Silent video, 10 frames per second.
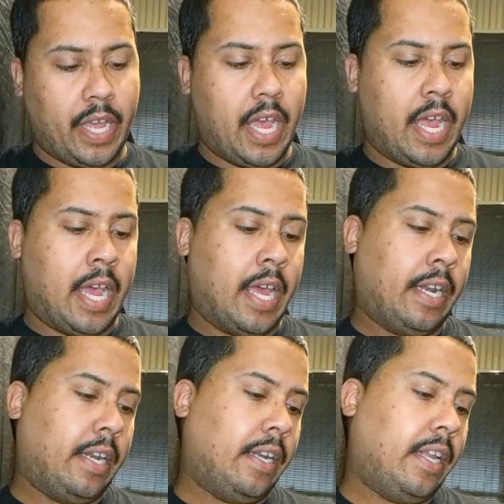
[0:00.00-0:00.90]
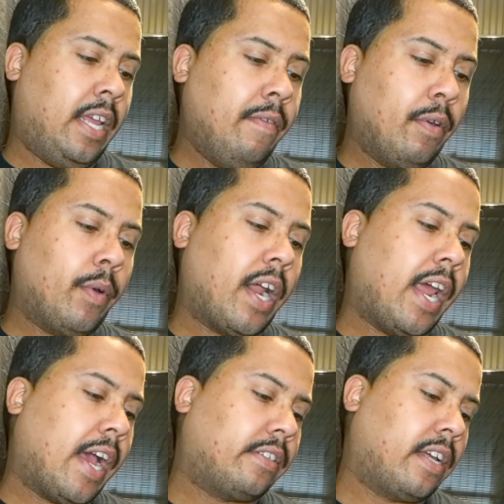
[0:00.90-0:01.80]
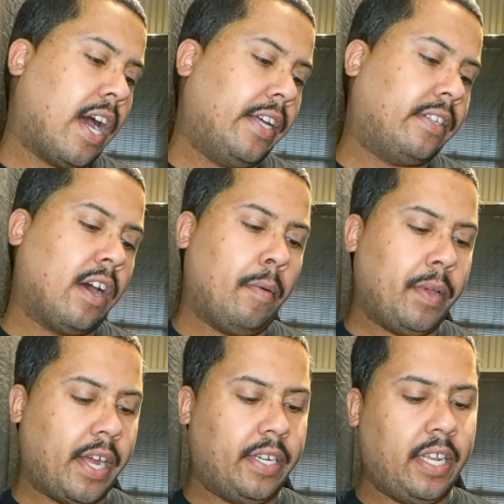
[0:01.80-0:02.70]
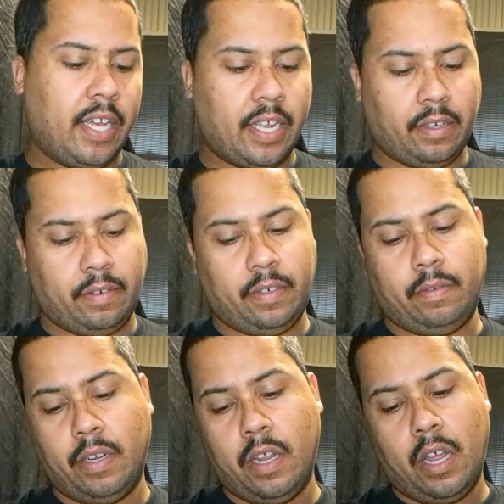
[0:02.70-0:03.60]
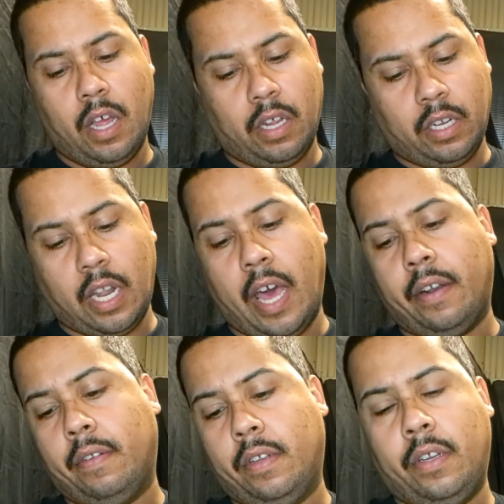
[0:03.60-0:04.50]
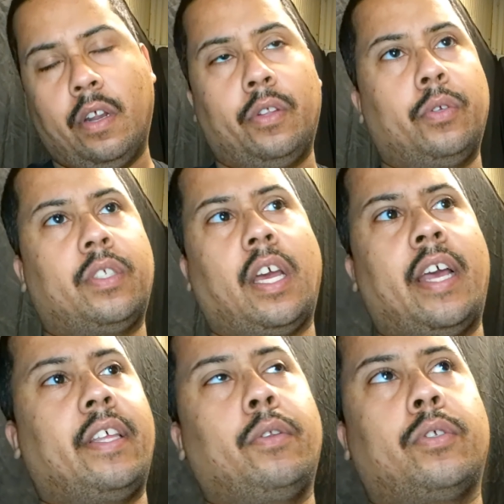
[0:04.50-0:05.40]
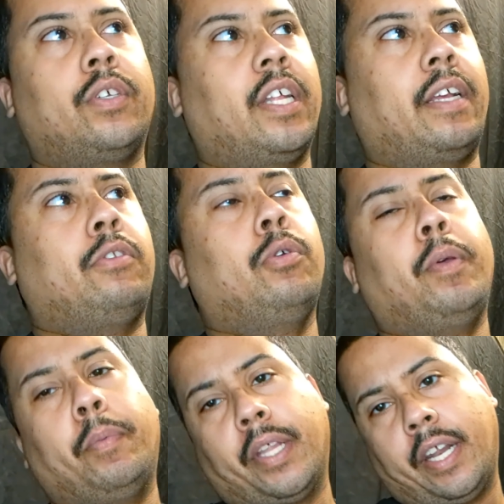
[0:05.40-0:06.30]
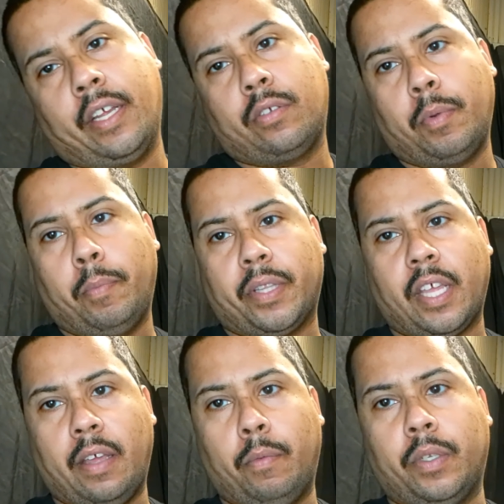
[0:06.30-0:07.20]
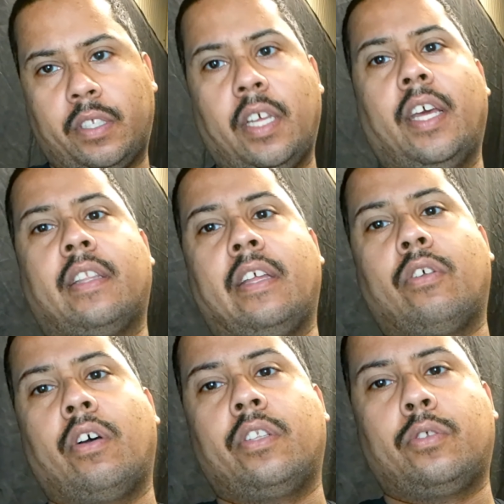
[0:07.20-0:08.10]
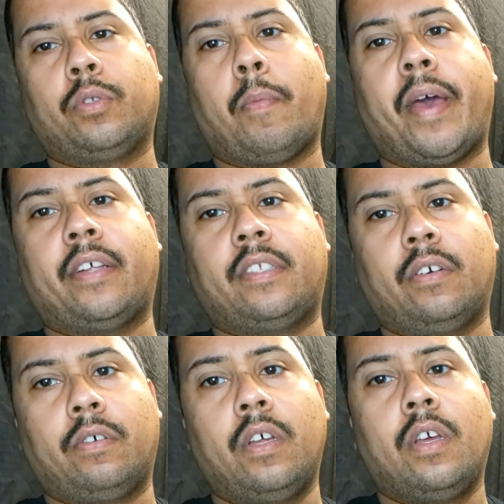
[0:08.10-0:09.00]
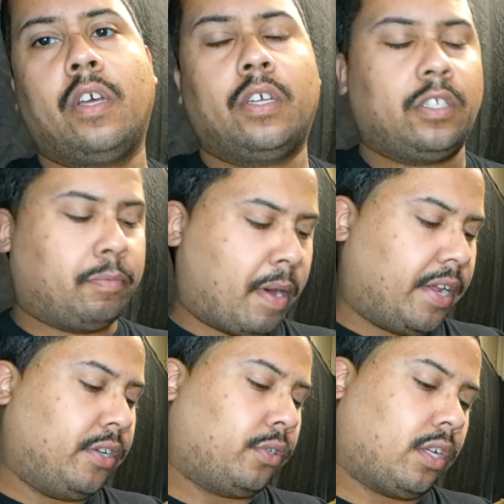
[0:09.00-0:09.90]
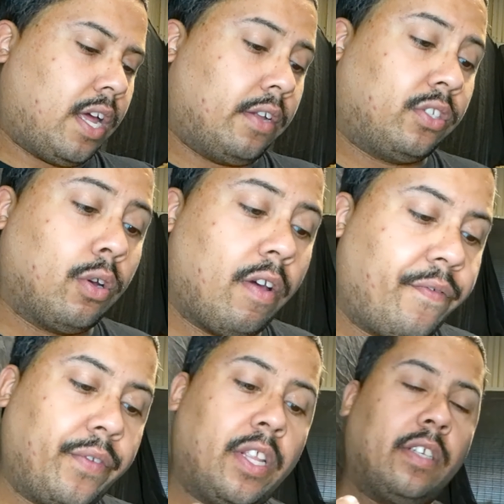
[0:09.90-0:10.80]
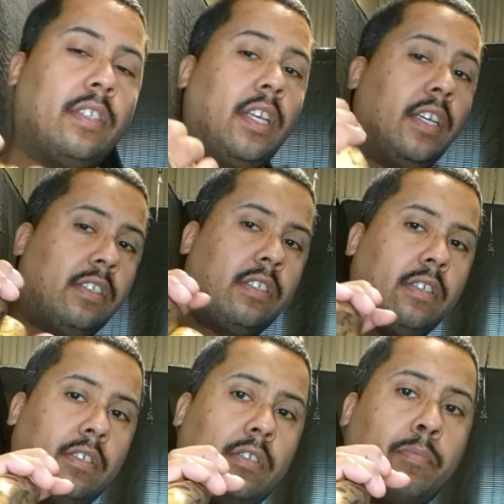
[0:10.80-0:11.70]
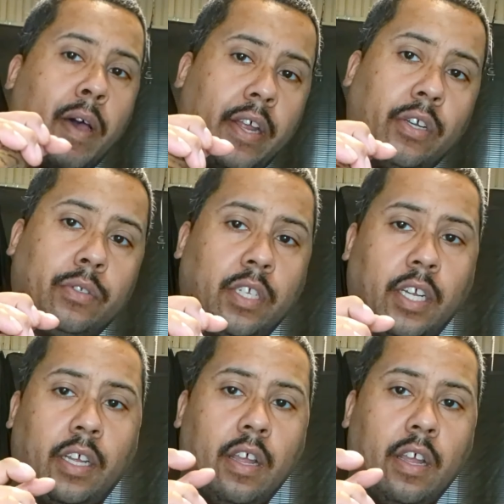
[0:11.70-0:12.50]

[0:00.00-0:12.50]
and even when I asked guys to help me ID it, a lot of, there's like, I think there's only like 2 people that answered me, but they would say that they thought this was a pastel spot nose clown. So if this is spot nose in it,